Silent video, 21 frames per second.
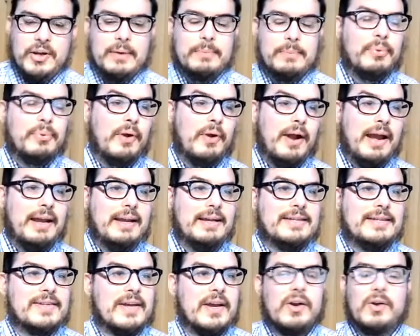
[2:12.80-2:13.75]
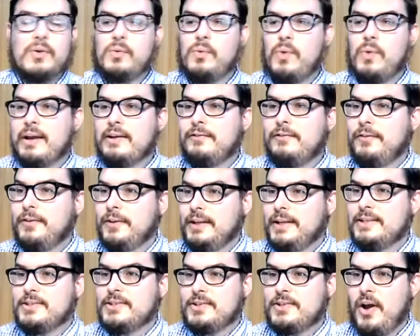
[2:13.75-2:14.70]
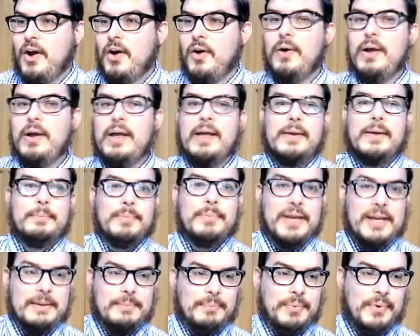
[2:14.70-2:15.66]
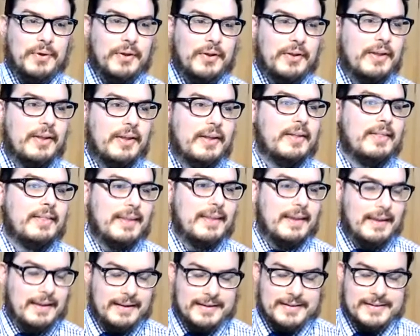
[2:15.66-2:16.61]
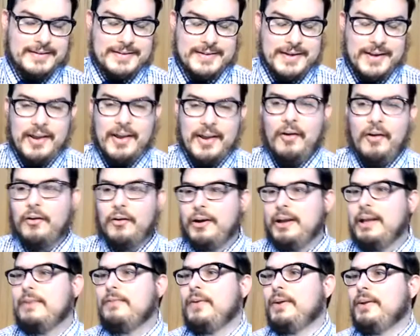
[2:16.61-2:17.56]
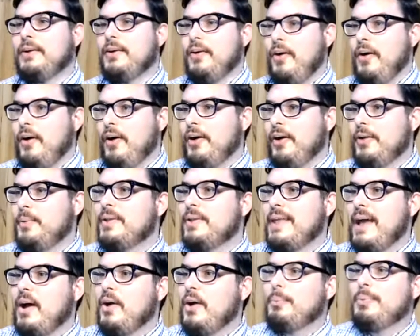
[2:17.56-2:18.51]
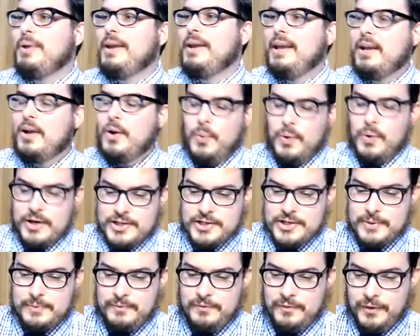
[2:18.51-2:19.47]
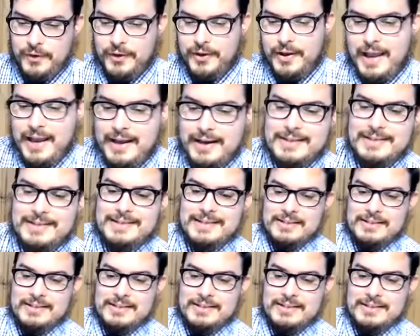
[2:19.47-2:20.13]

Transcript: can praise, rightfully so, people, things, or even God without being worshipful, and it